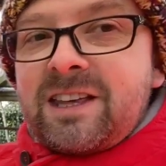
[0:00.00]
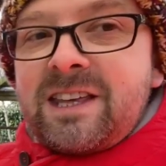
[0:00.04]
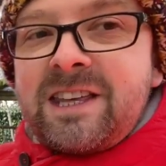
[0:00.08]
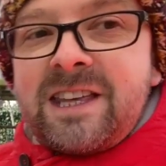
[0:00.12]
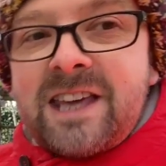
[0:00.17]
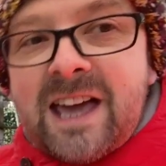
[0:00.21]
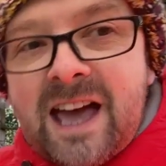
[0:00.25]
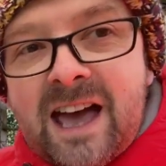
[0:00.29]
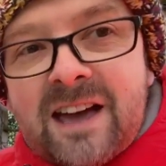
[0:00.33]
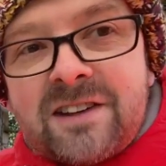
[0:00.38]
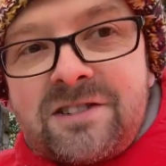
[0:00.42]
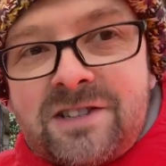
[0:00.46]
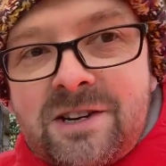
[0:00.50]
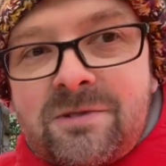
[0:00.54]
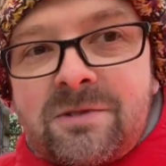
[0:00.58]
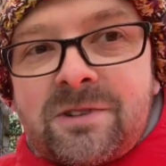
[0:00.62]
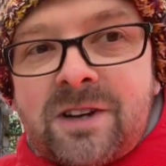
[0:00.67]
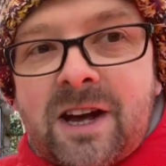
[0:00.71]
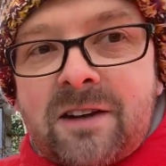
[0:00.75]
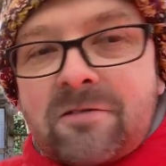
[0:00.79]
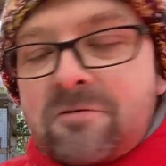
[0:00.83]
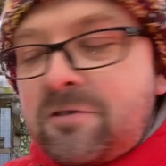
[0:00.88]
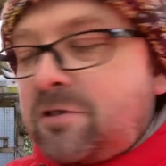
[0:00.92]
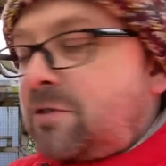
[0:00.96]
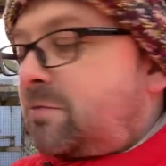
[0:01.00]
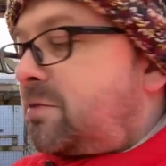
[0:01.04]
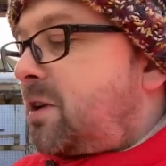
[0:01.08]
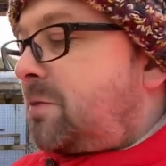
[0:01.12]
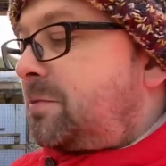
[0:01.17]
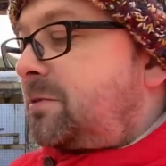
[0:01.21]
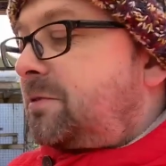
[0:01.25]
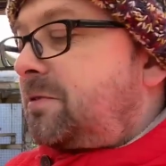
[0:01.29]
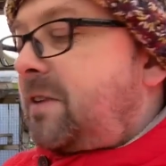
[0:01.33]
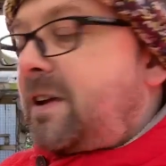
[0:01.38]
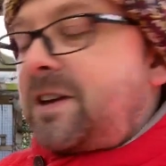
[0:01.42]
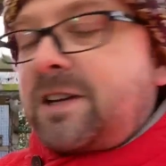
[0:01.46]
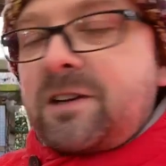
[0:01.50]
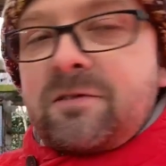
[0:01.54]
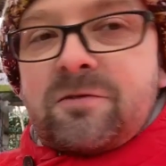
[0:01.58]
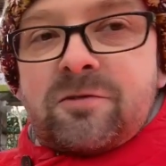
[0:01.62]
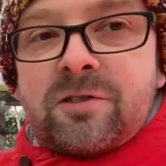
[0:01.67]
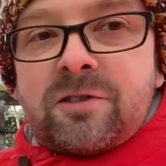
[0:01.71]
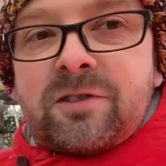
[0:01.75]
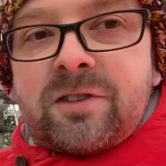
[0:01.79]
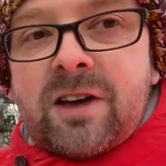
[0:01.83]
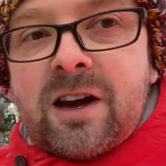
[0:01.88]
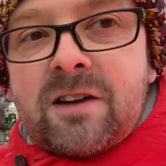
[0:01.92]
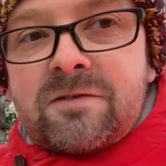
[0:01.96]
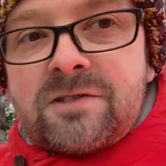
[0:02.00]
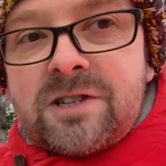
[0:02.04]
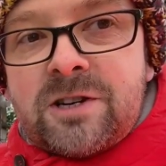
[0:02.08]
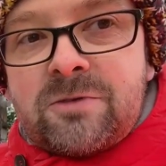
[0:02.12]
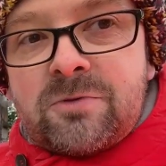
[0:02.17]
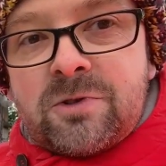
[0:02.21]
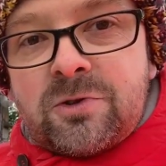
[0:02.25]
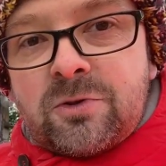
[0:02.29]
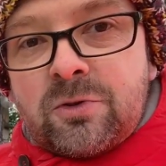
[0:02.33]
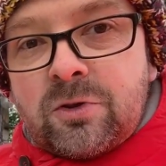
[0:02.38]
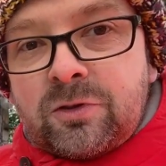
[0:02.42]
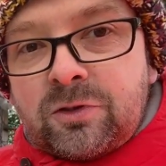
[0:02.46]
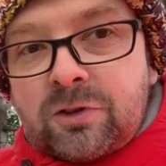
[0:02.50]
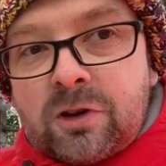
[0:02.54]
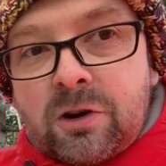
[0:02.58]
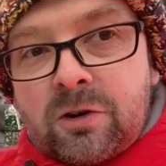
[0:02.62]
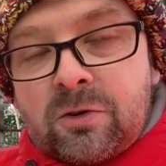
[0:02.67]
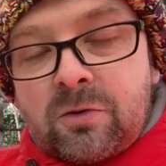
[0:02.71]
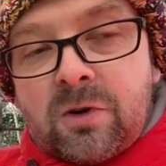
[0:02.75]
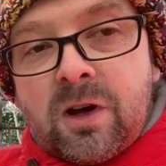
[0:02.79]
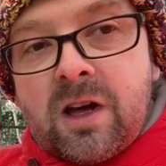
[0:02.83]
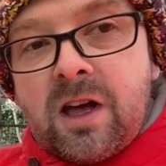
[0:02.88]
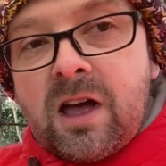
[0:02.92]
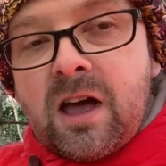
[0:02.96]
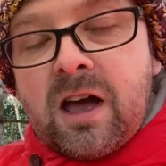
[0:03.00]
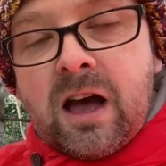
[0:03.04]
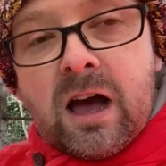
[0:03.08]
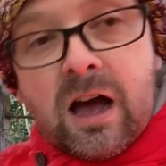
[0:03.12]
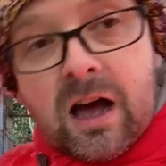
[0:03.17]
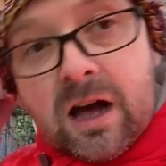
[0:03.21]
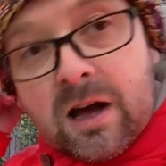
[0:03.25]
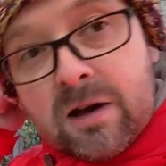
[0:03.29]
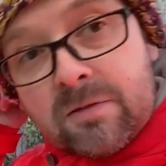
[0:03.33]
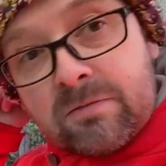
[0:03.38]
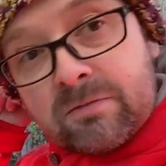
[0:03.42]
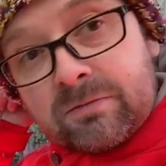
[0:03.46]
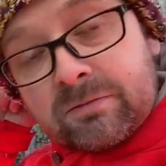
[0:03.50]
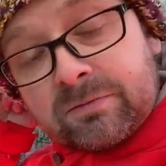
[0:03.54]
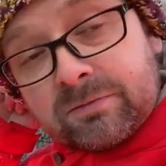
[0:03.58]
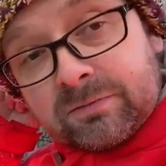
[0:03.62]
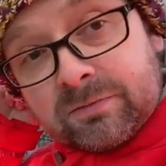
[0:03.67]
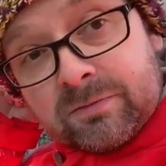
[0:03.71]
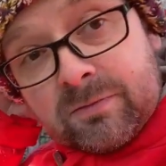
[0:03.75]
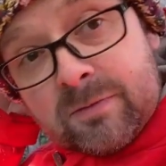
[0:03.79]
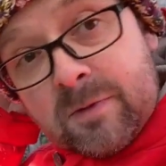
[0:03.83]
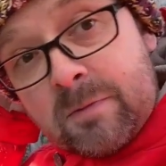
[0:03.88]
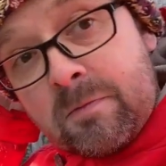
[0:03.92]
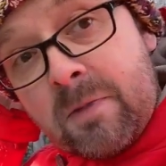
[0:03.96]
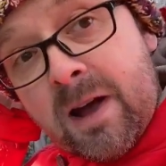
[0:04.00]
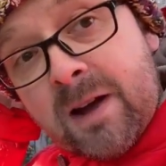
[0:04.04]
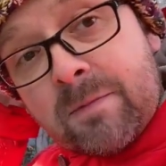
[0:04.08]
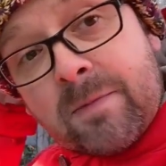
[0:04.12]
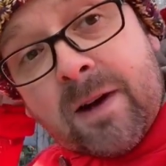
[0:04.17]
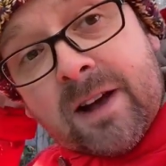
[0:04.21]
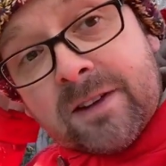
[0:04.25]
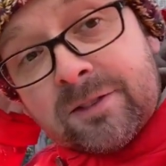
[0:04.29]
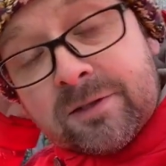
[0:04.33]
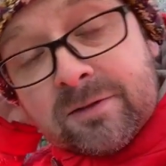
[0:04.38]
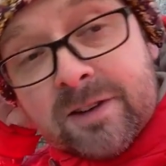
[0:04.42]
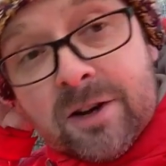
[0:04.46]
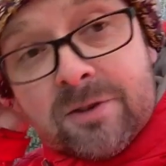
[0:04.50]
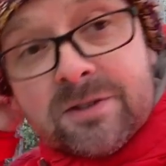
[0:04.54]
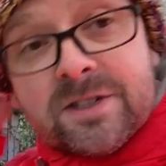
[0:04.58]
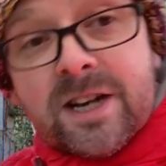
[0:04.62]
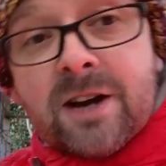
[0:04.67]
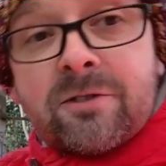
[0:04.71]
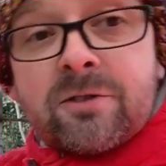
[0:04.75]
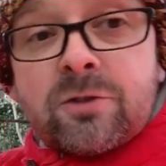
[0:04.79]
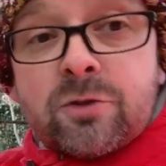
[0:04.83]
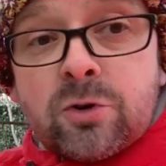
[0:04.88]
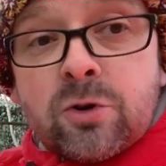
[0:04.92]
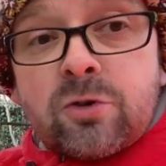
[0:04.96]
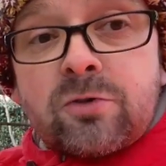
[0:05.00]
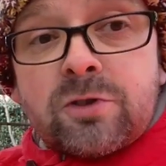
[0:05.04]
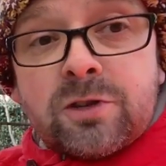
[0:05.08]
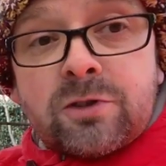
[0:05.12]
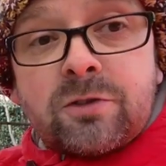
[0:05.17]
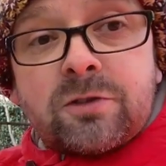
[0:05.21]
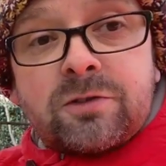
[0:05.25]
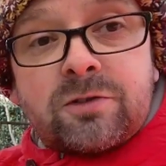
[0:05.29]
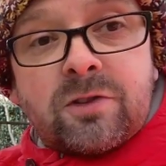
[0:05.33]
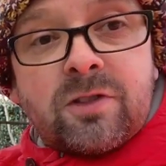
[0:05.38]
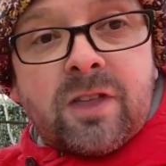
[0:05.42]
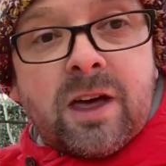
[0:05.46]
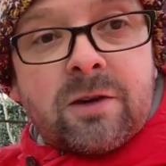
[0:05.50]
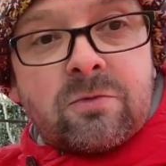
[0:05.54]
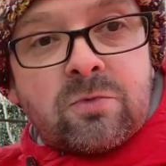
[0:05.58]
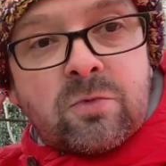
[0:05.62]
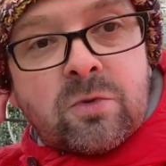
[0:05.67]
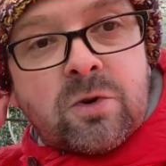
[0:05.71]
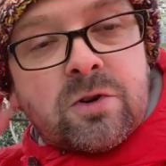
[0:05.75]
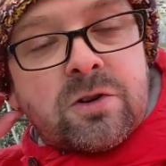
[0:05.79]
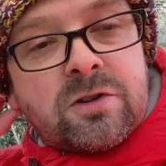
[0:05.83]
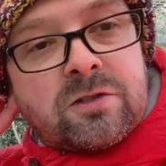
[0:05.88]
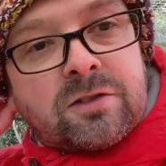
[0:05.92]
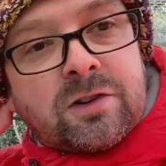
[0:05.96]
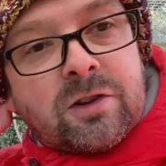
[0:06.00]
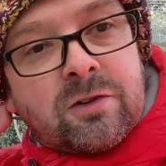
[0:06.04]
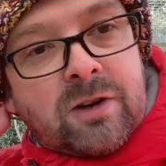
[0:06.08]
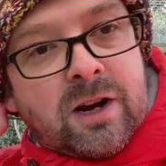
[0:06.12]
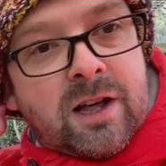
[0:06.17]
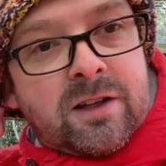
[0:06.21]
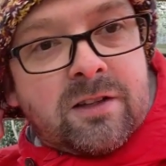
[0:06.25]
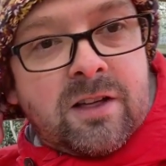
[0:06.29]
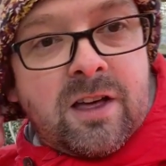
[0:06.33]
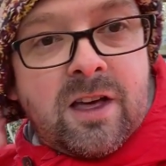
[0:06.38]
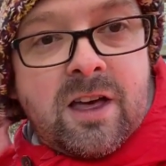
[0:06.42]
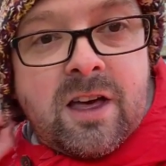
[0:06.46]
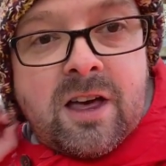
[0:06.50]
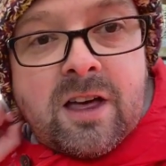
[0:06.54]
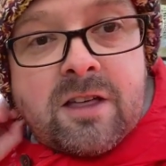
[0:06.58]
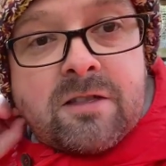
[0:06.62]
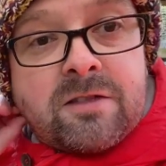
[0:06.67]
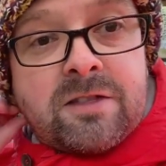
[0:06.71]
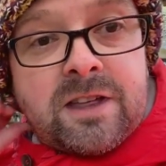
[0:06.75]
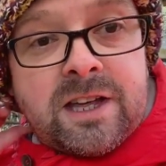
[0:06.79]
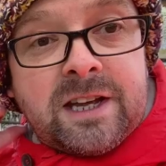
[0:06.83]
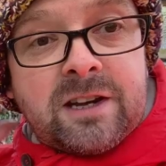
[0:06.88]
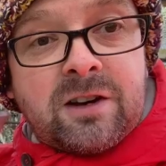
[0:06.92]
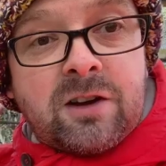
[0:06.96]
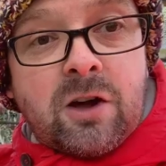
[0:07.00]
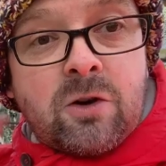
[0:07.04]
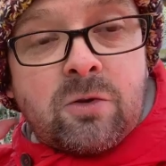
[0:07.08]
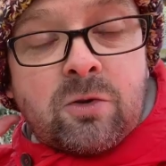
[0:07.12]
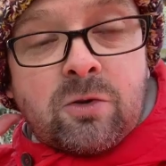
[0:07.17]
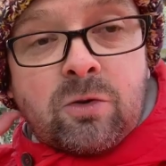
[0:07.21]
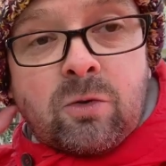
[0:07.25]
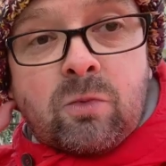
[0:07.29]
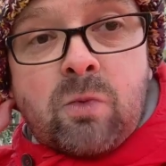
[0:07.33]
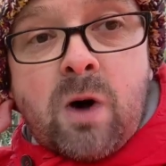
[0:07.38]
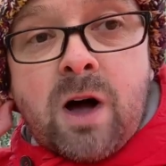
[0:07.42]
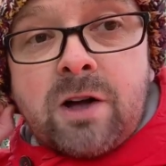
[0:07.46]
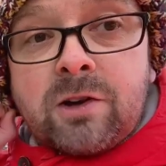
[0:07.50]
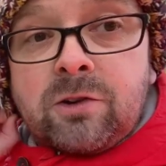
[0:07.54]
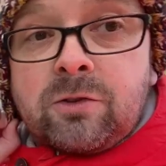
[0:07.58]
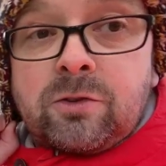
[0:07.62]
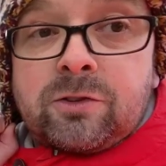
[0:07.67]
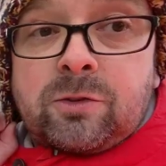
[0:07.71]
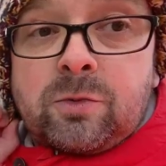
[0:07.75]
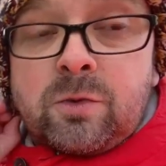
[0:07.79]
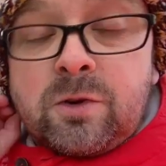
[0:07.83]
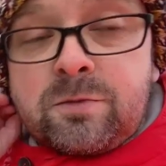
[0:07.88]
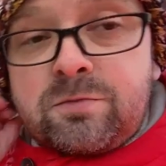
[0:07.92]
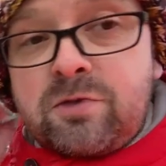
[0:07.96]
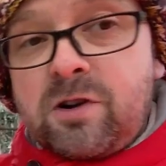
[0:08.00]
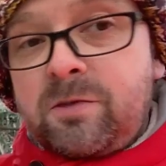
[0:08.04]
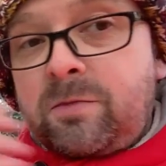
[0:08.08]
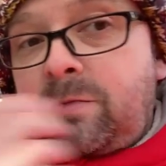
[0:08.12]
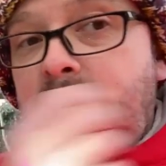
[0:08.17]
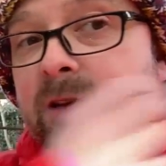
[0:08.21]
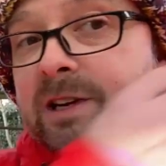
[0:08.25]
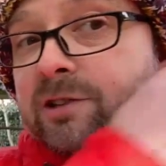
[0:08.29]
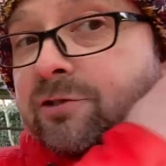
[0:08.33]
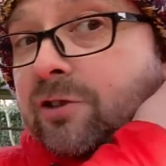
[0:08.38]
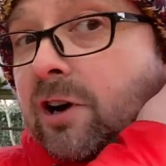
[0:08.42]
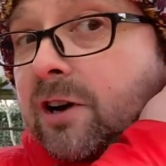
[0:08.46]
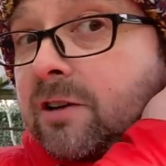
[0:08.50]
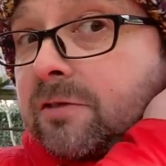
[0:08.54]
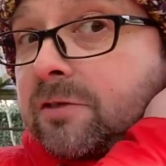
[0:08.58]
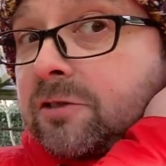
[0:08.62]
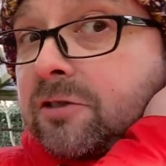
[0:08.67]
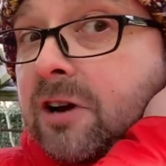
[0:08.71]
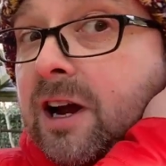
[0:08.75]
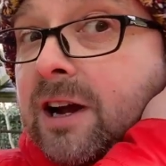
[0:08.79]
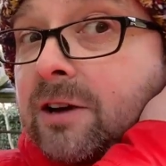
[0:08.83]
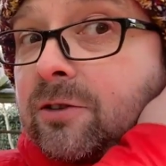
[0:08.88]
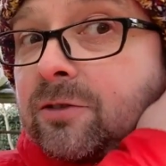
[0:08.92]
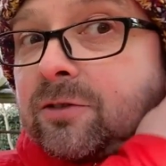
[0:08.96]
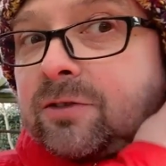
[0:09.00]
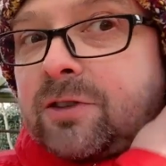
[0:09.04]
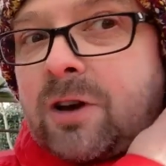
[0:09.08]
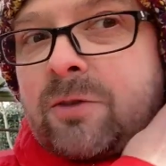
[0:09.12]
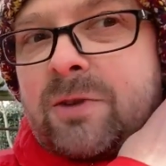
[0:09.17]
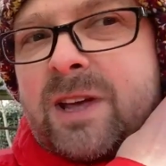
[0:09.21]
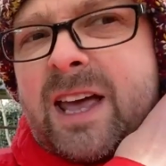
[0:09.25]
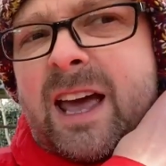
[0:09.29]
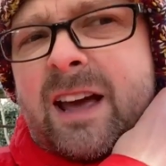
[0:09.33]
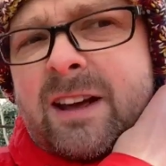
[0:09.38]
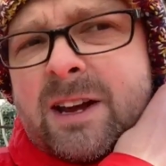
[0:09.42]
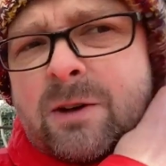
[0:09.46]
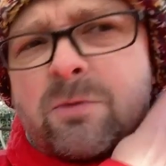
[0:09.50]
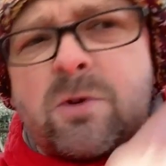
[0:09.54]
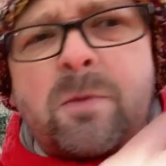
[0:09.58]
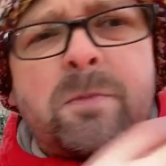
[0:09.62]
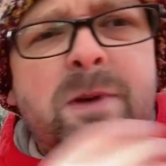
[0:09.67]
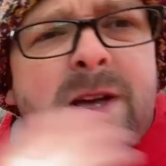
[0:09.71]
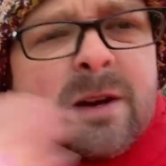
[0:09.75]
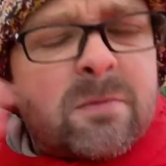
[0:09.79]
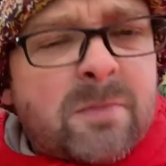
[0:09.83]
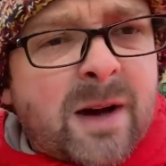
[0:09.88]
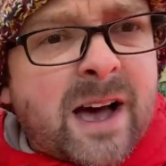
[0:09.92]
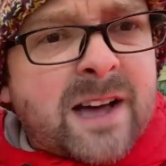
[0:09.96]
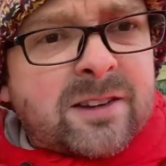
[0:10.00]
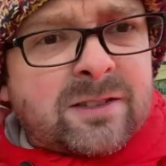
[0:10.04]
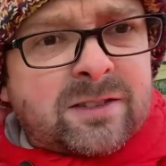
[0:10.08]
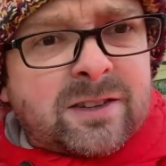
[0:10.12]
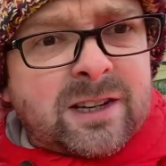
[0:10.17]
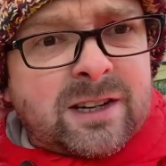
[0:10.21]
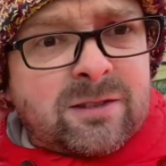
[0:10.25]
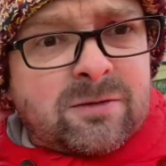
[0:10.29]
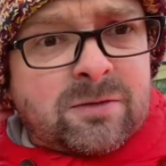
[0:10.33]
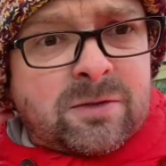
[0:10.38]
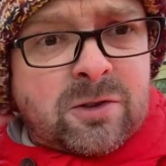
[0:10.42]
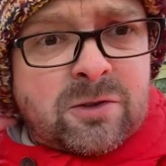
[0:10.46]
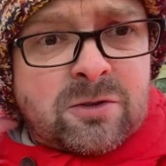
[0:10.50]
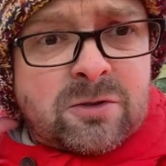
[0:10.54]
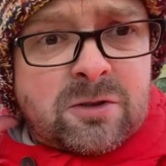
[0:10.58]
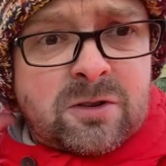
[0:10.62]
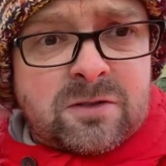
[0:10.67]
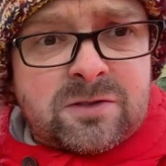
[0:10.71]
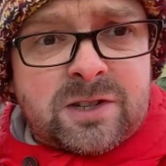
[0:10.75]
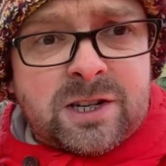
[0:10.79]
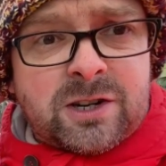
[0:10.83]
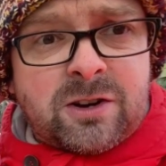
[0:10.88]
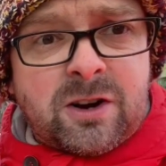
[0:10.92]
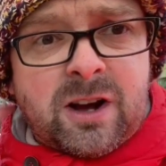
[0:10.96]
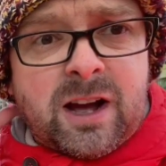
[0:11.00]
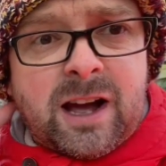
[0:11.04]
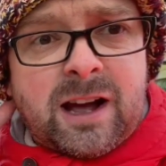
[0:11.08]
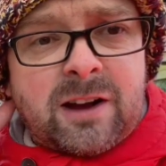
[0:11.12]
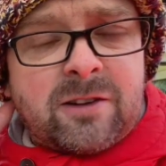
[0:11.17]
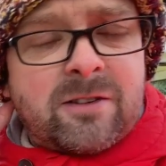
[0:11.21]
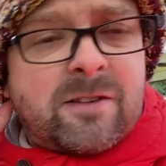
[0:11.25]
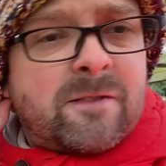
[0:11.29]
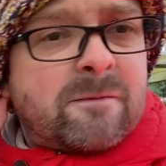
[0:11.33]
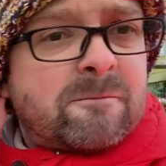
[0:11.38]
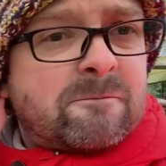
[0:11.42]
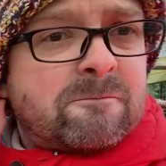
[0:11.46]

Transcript: Yeah, she would have real problems fending for herself. She would also, magpies are very territorial, so like the local wilds would probably drive her out. So yeah, it would be a bad scene for her if she got out.